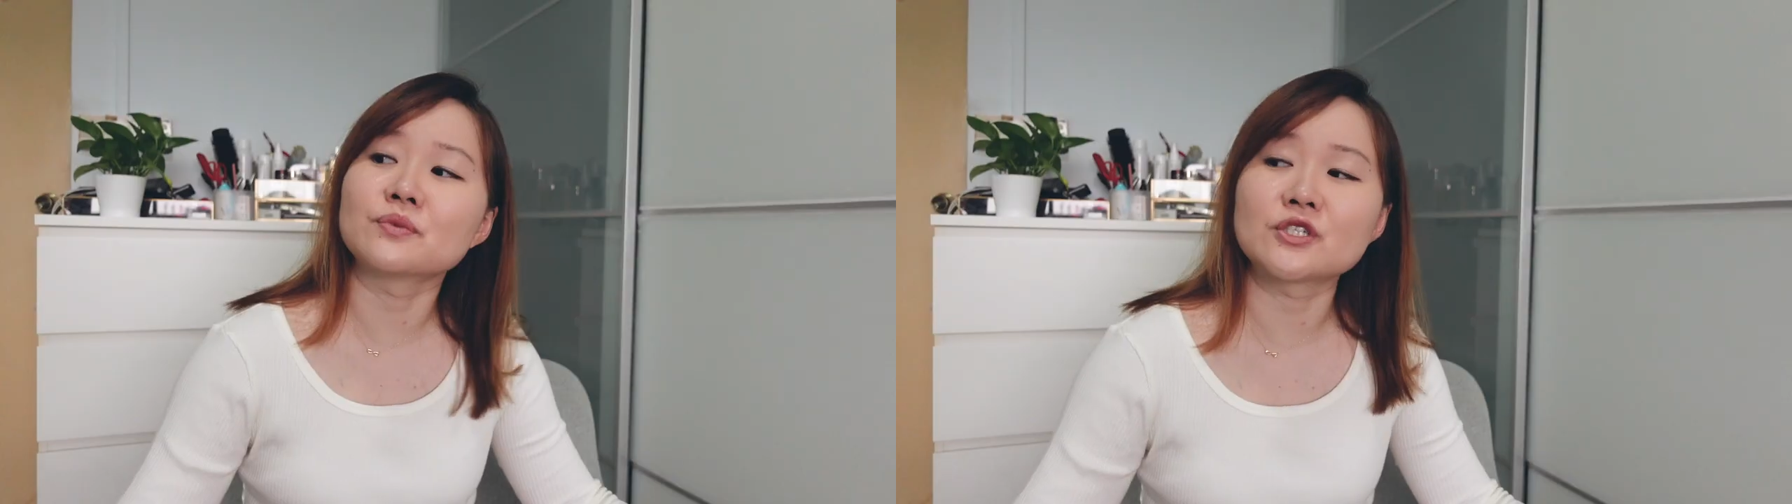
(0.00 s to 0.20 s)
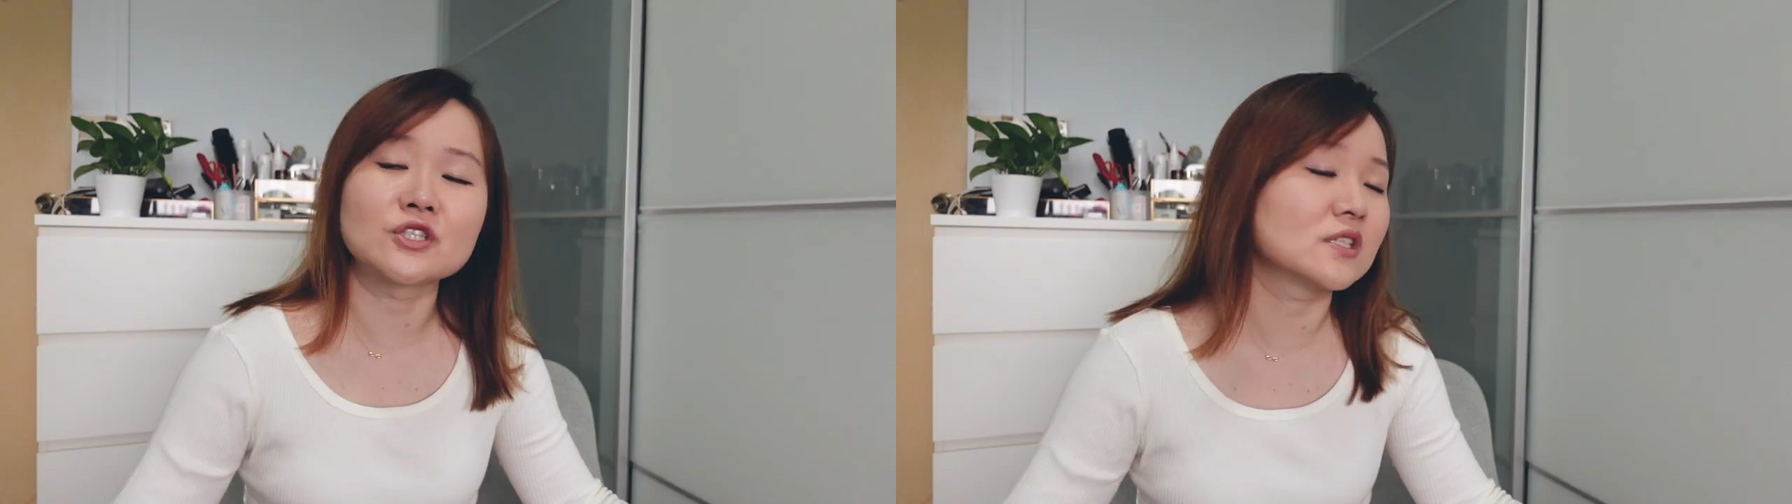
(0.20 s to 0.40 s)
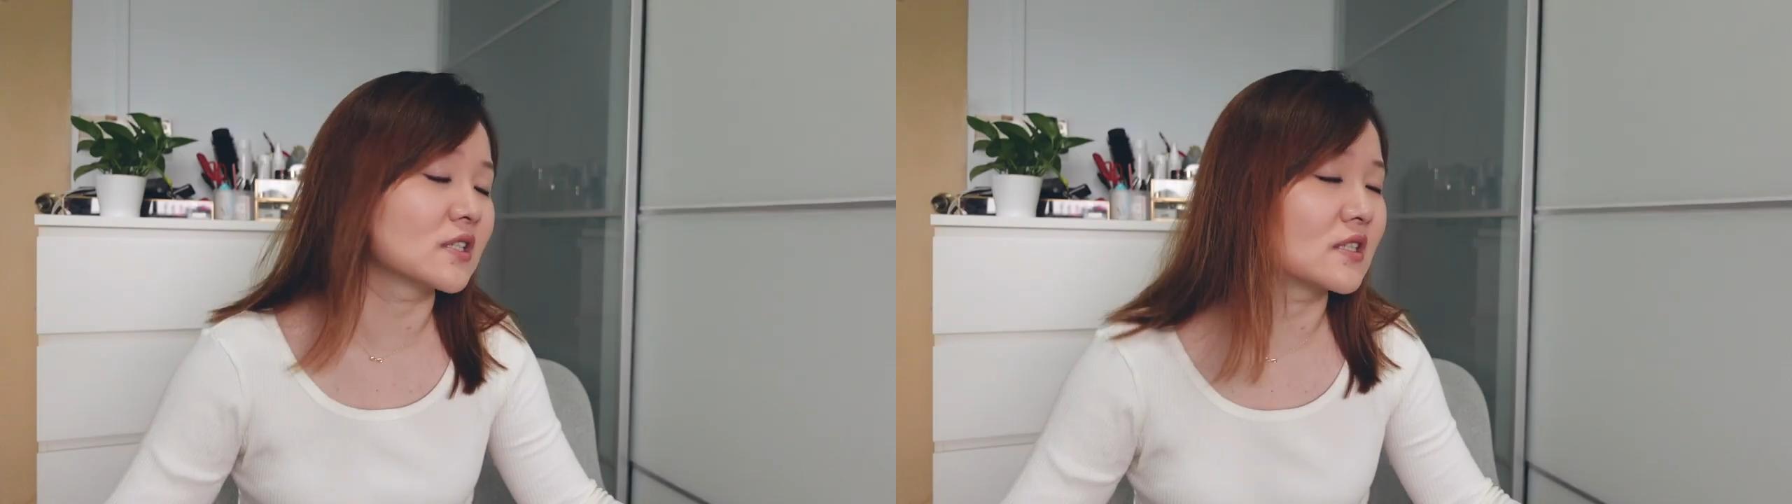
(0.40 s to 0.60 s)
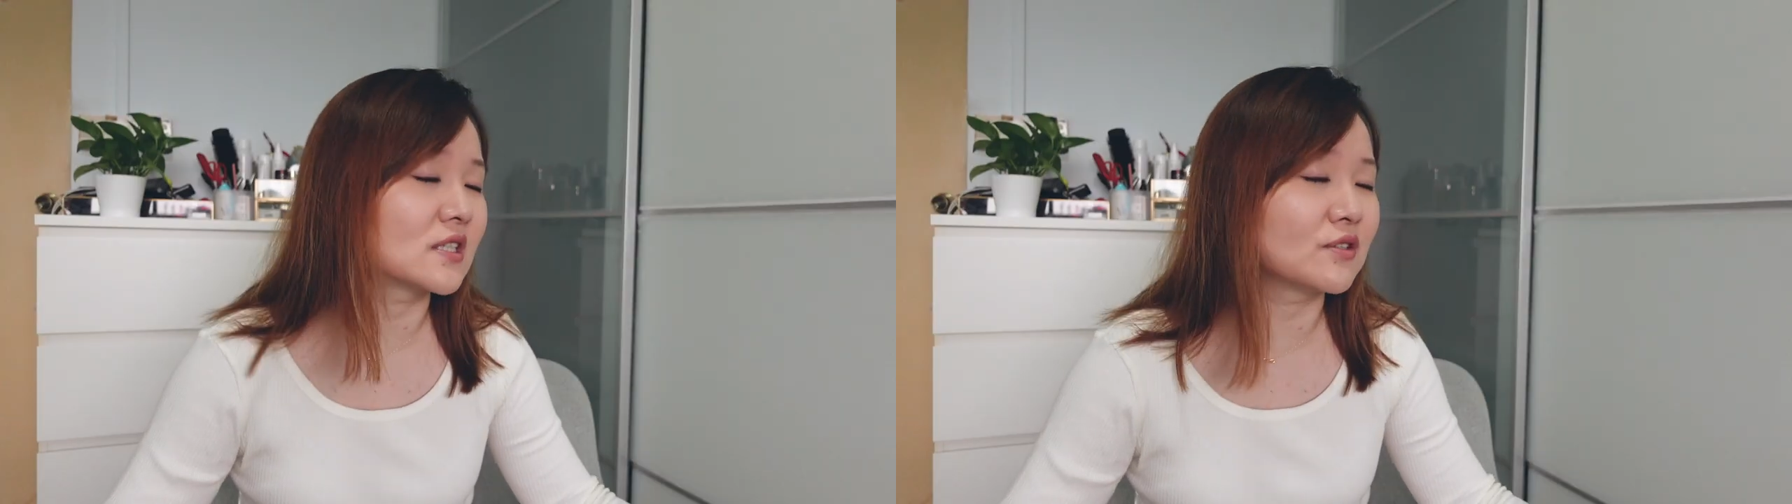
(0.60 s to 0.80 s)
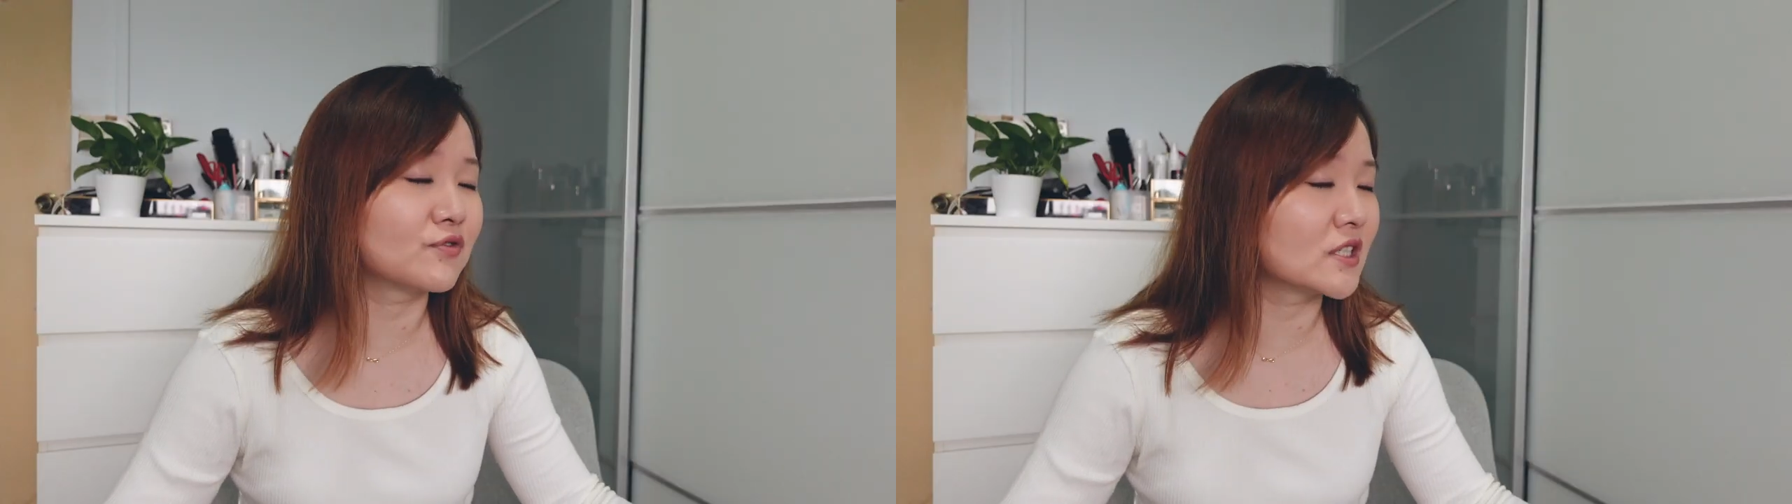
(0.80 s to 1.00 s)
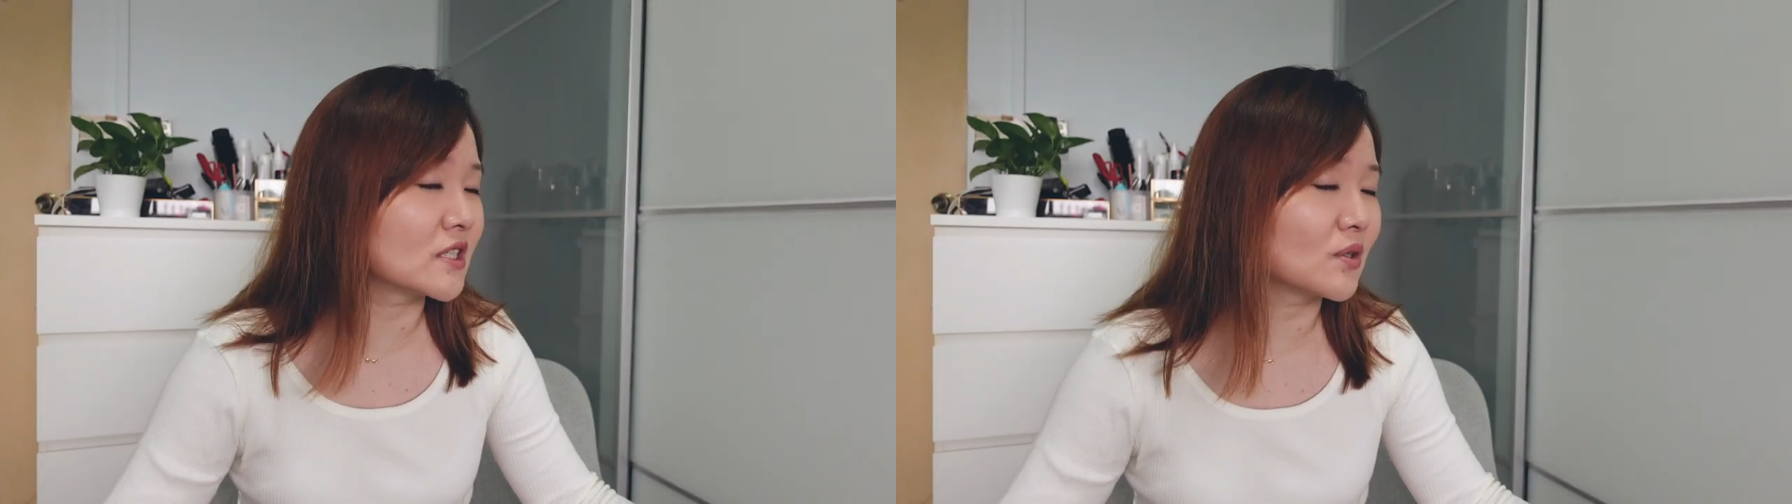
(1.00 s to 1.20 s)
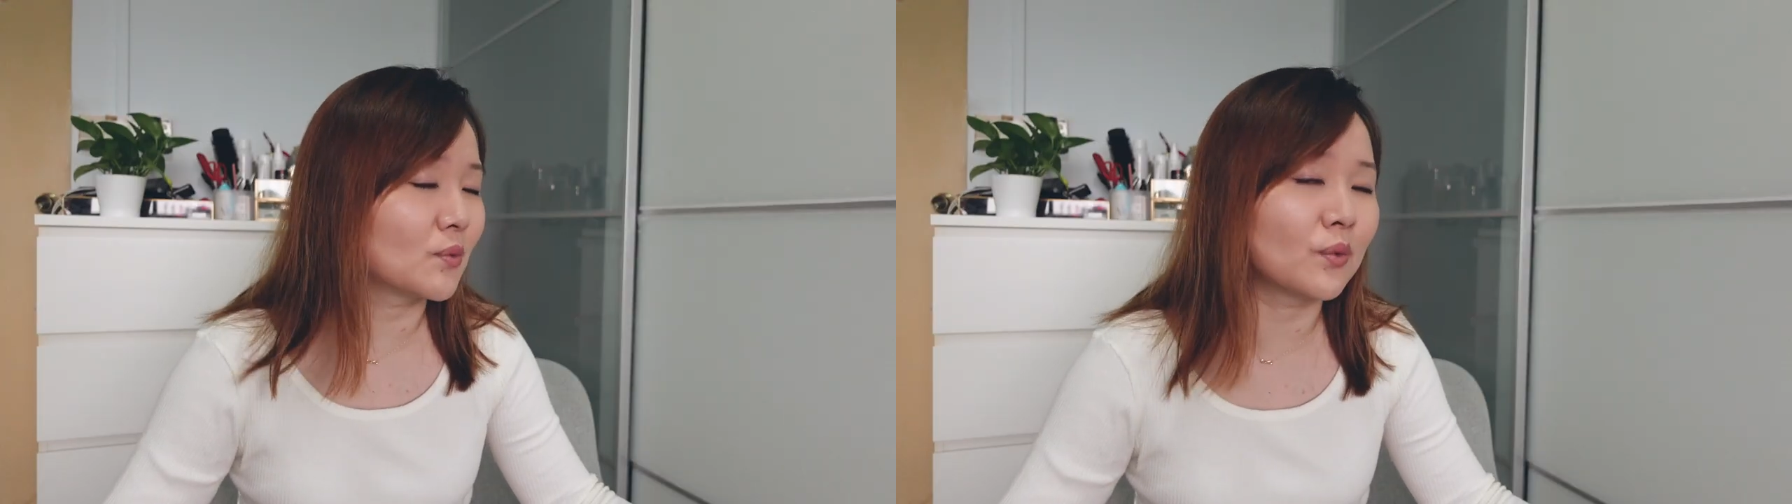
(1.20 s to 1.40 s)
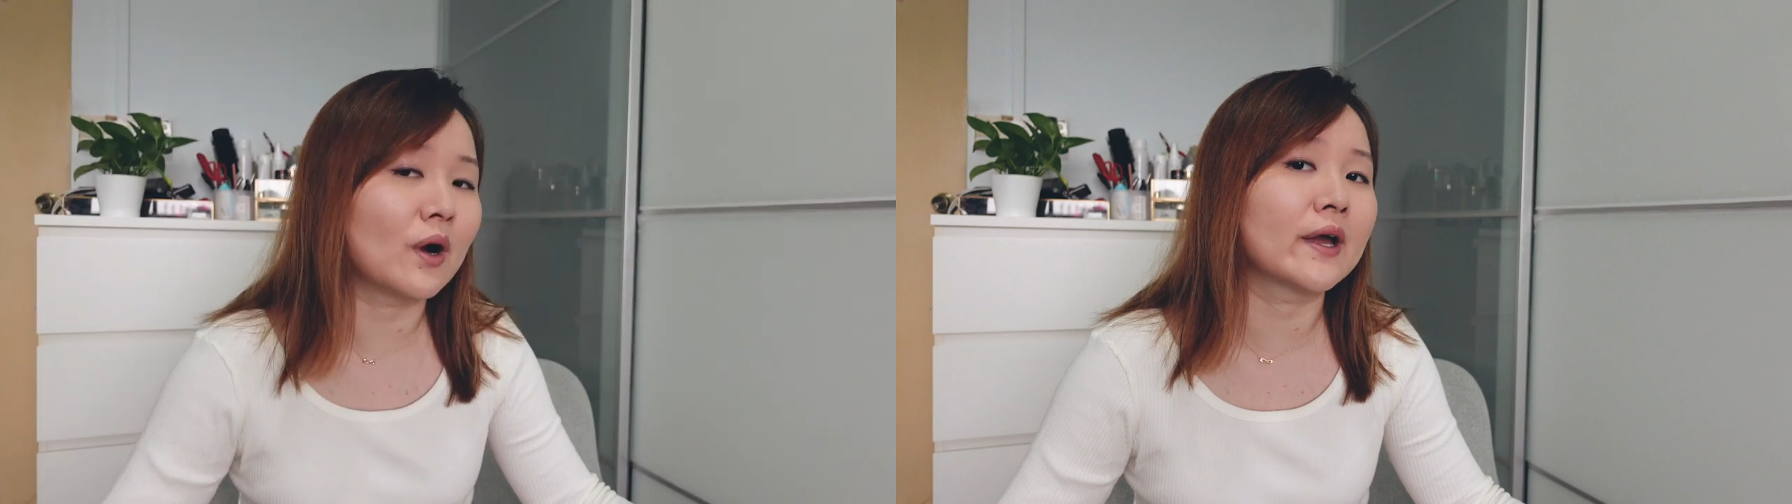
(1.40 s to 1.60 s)
which is the
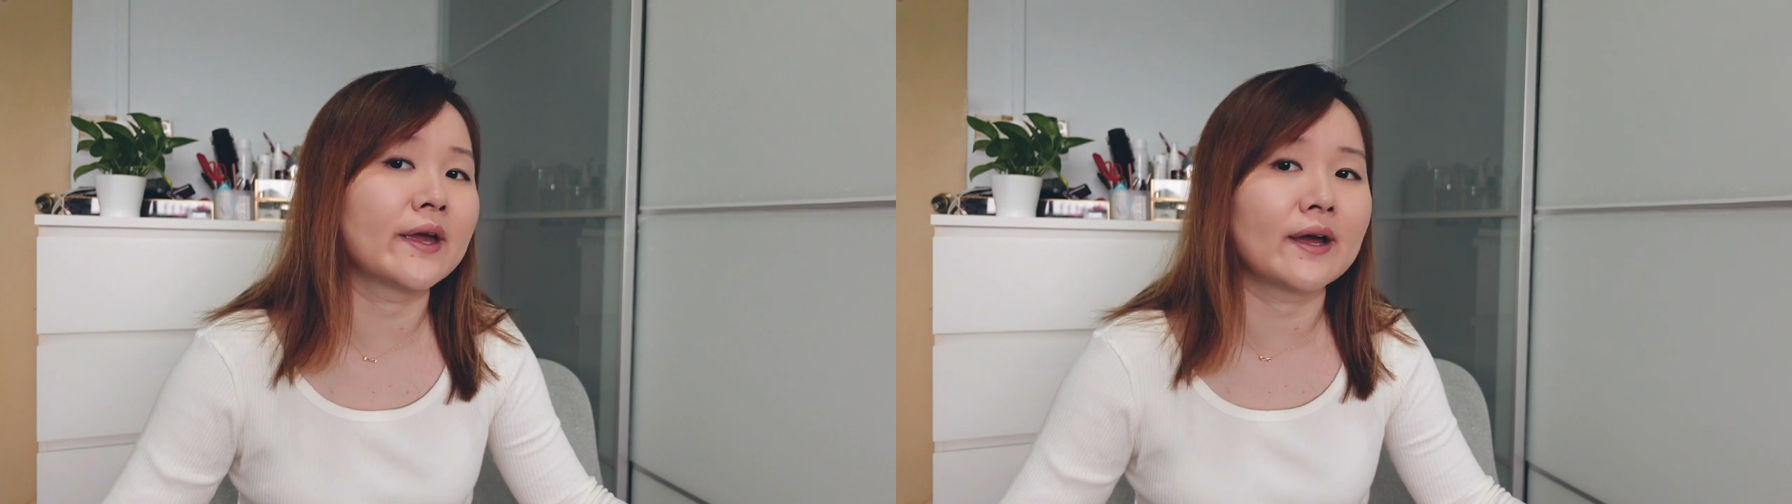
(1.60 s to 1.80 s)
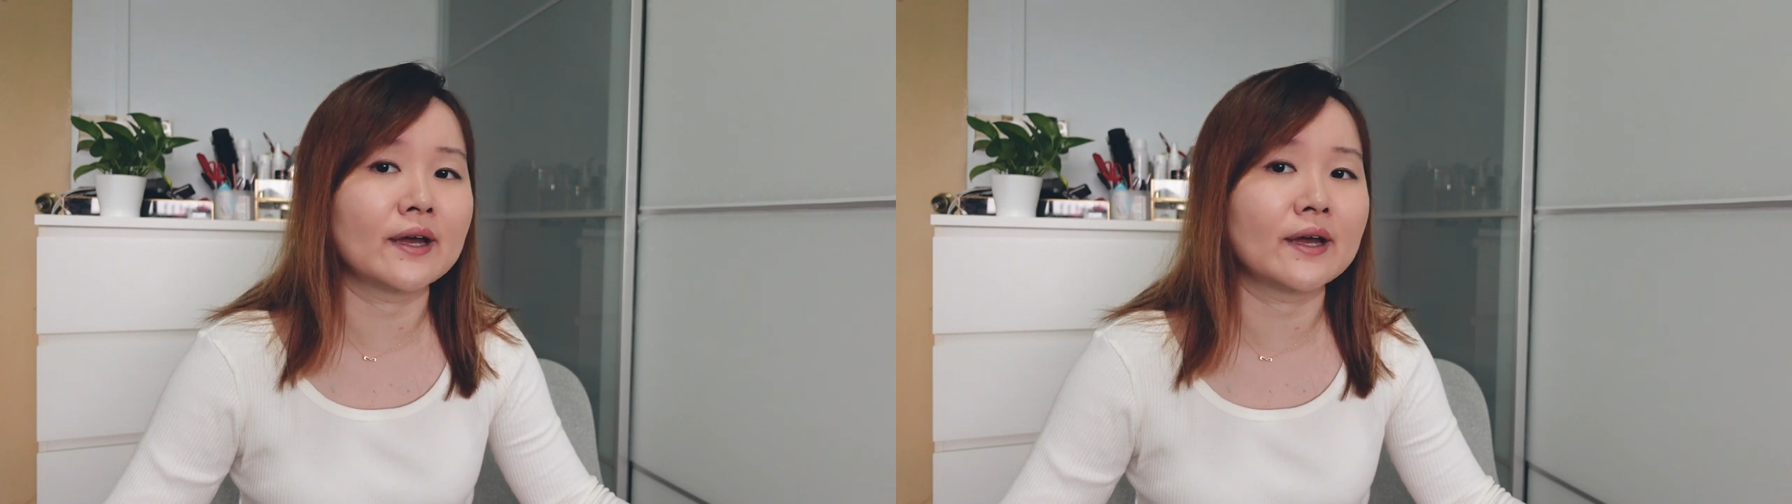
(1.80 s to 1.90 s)
reason why